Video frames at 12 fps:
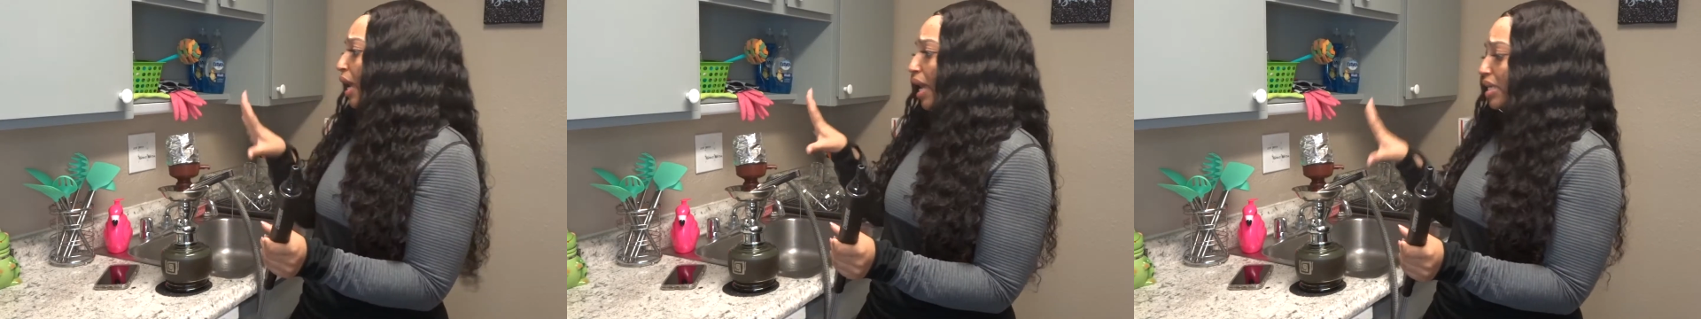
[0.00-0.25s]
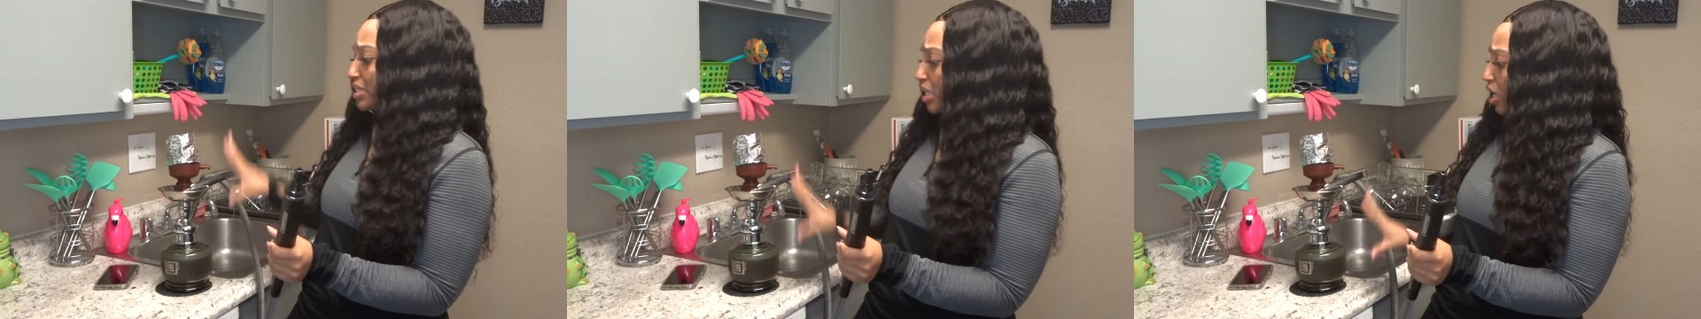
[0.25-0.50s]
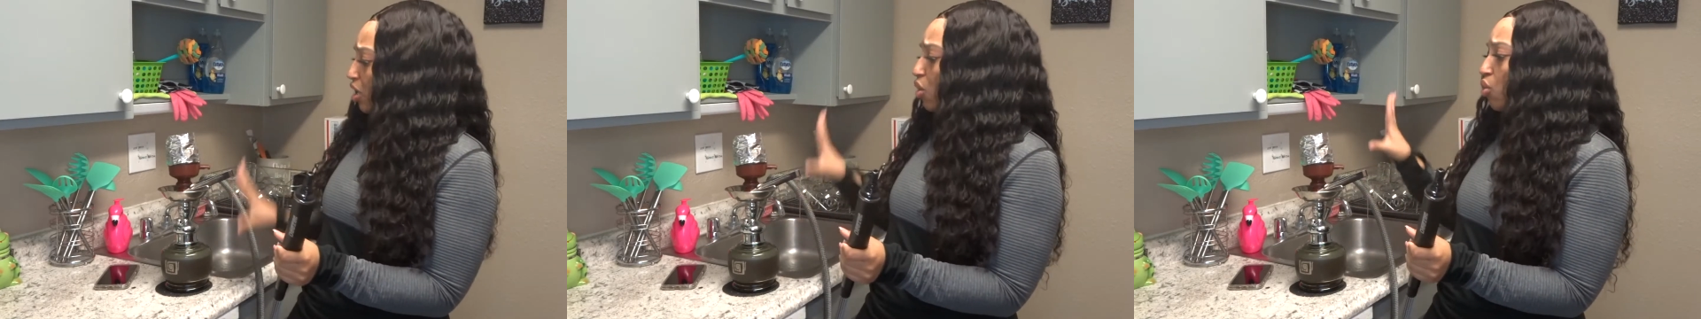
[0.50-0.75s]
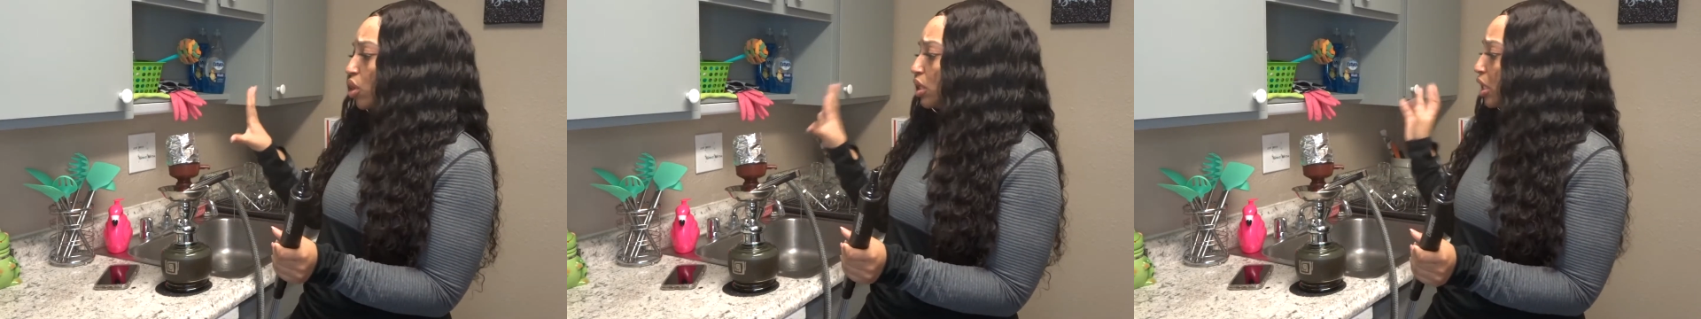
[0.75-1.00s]
instead of your
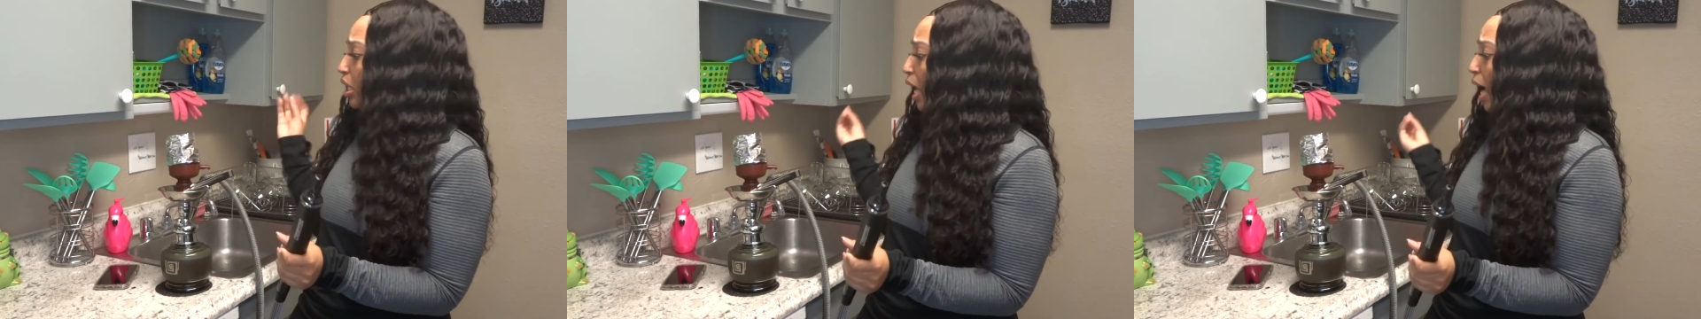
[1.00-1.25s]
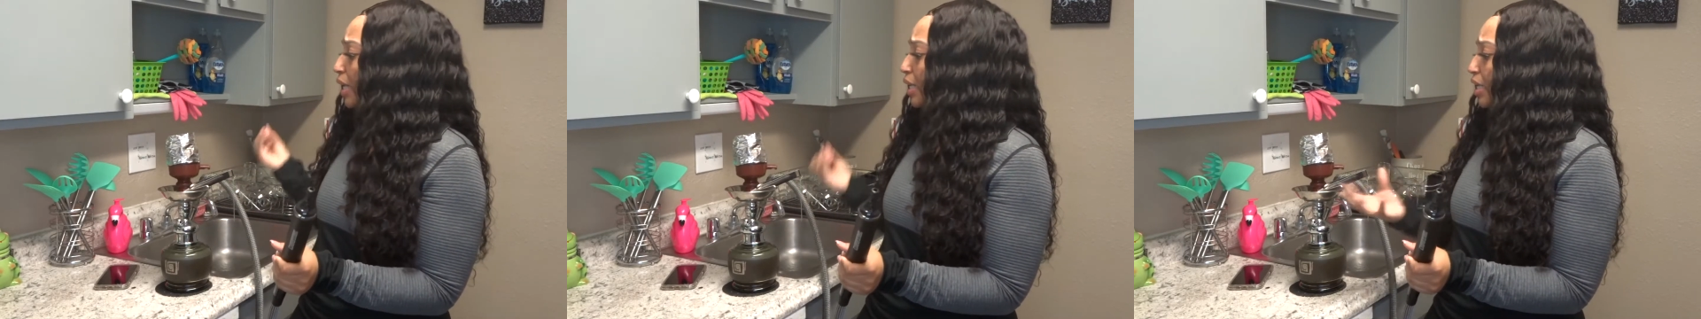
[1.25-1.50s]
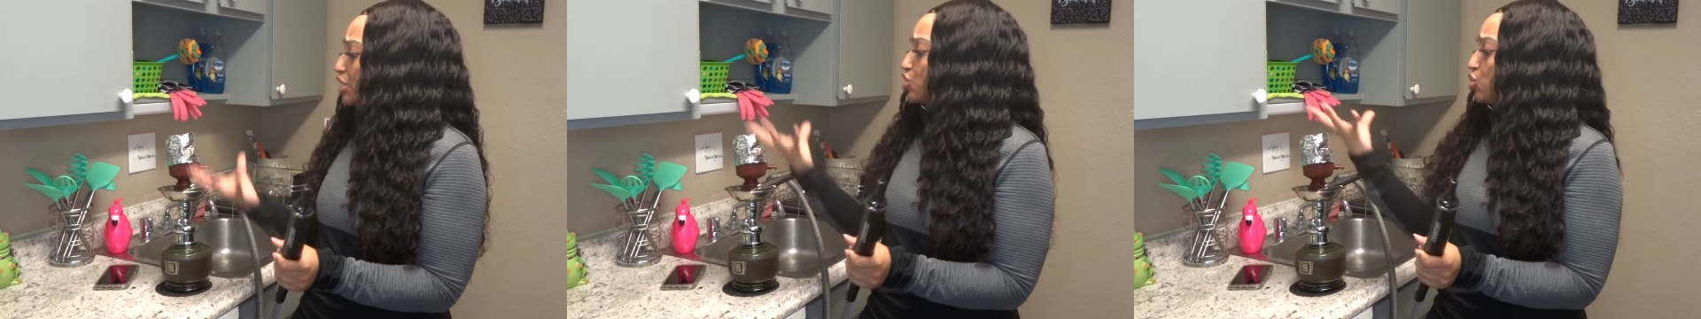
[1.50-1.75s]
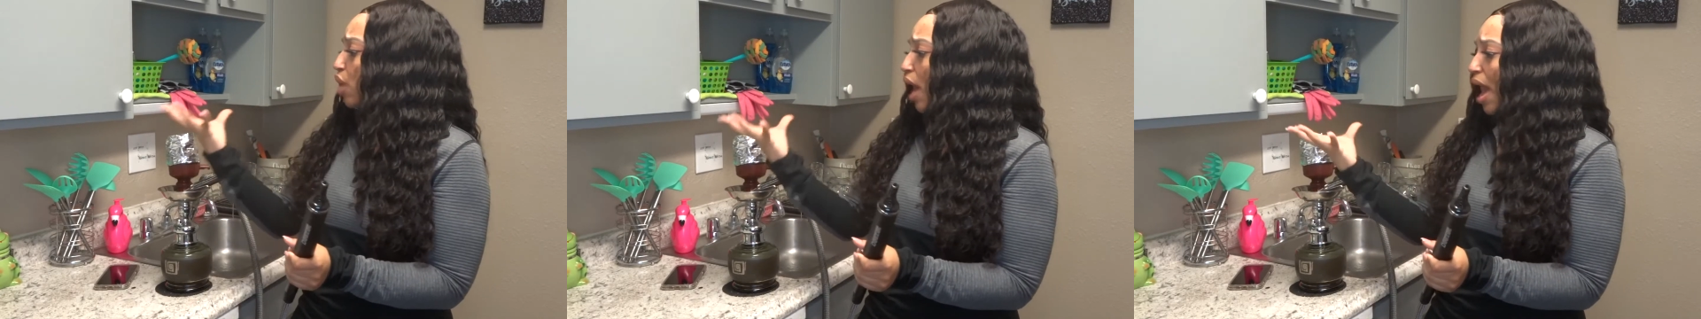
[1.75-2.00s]
hookah looking like this,
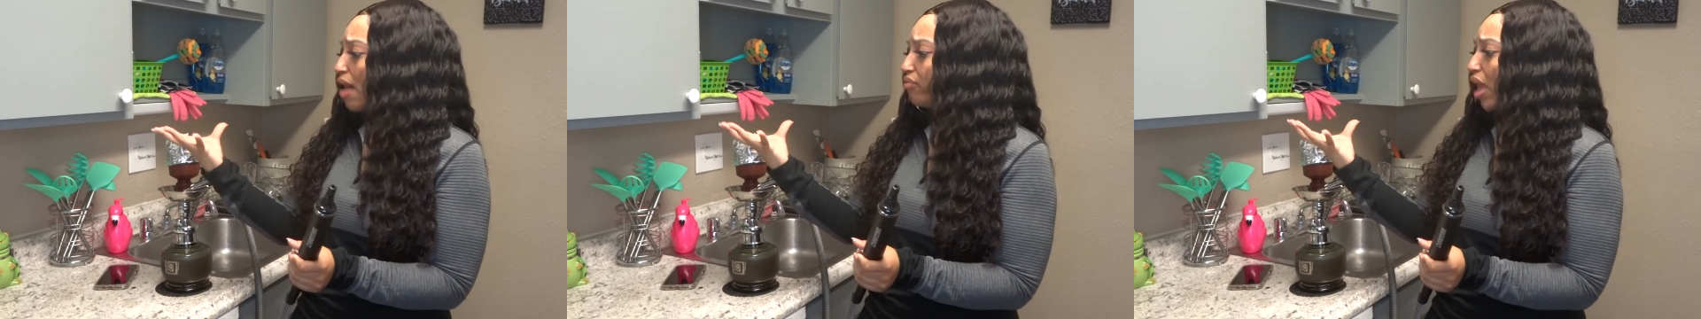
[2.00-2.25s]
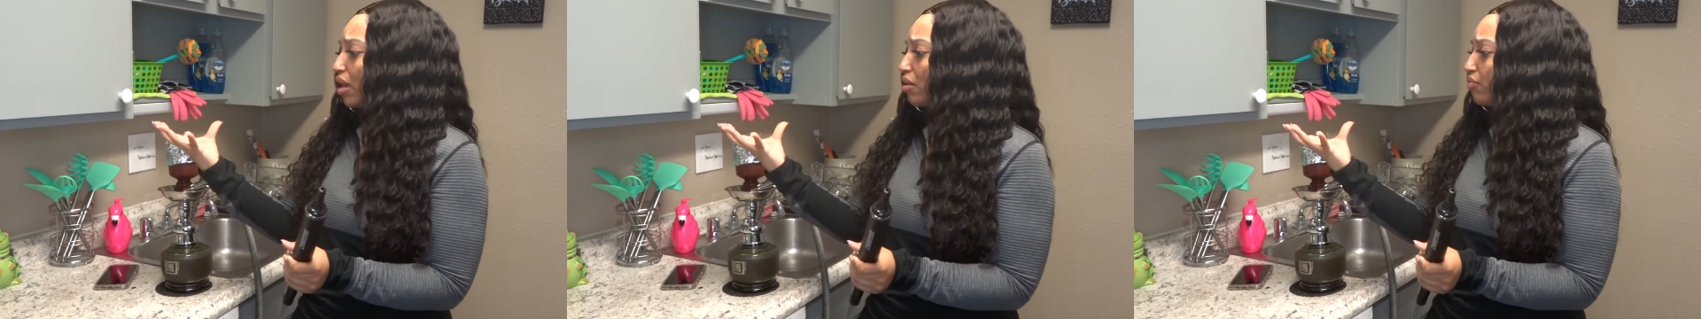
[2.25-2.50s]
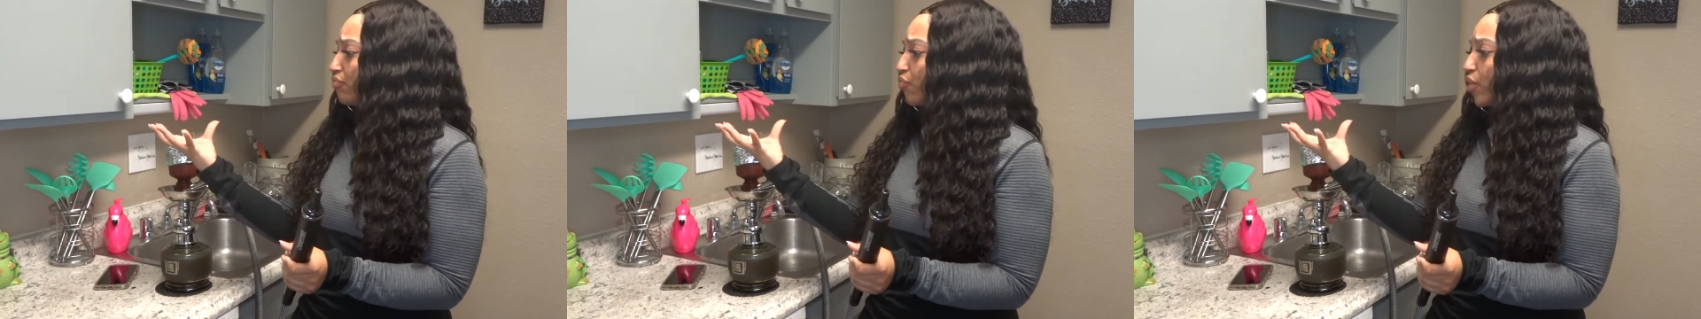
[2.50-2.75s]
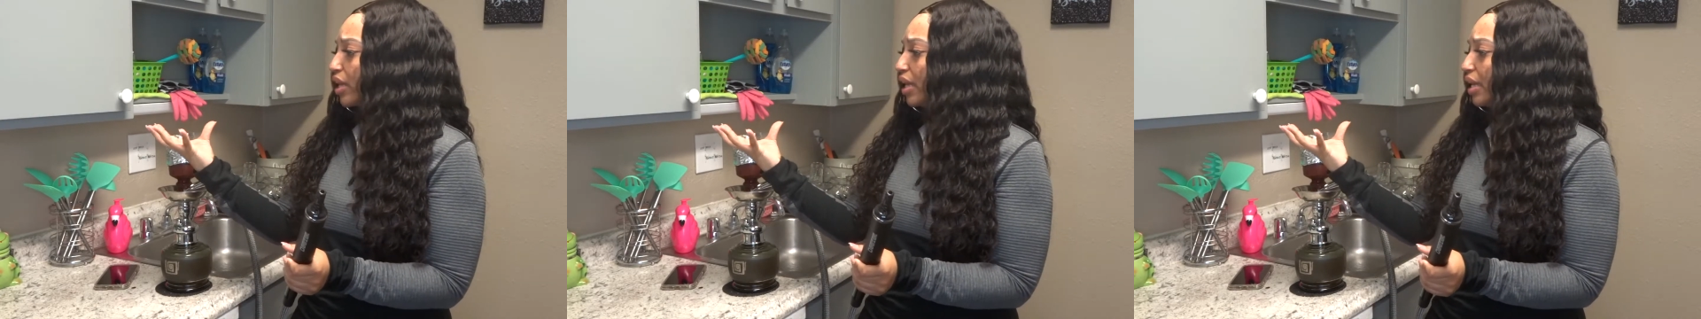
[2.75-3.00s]
you'll have like a
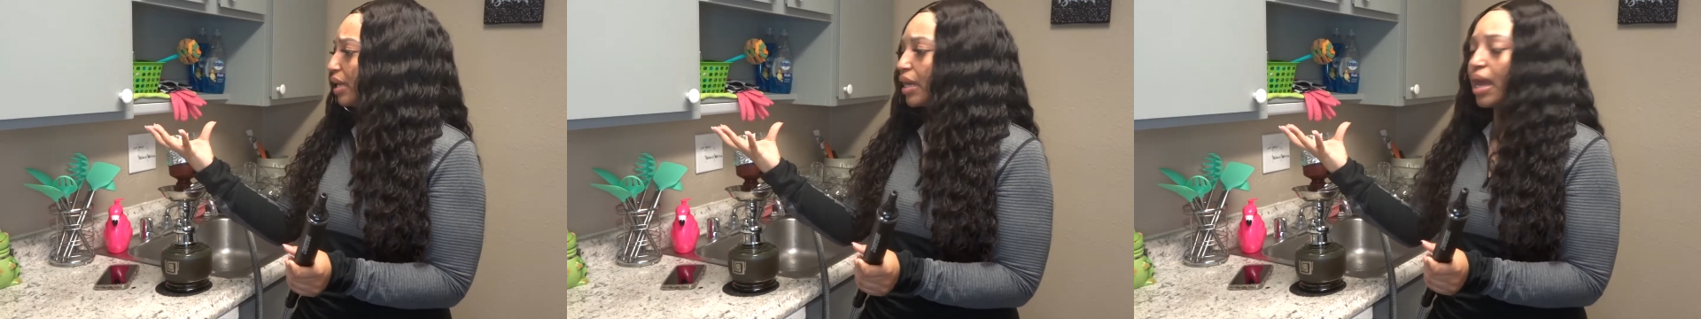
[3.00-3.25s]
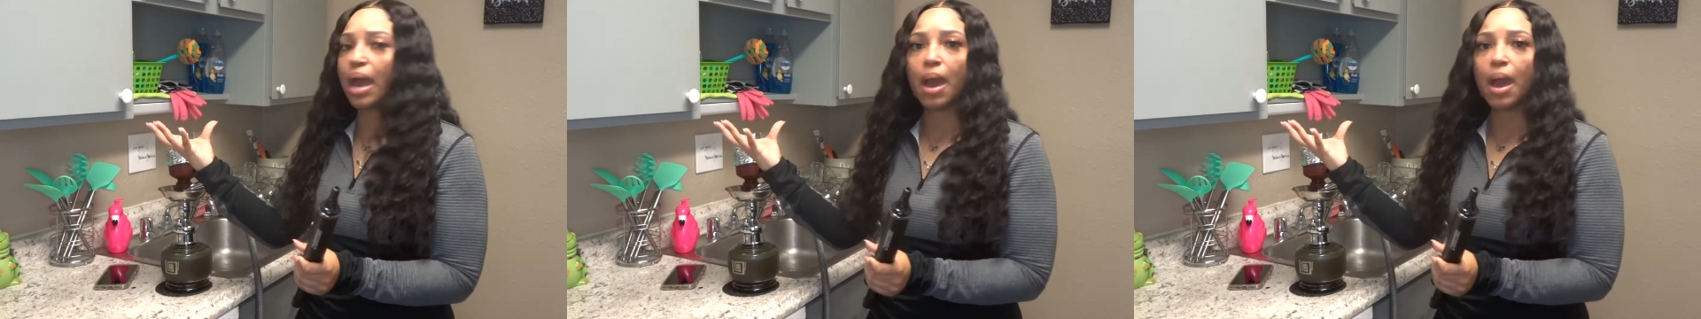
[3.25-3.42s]
freaking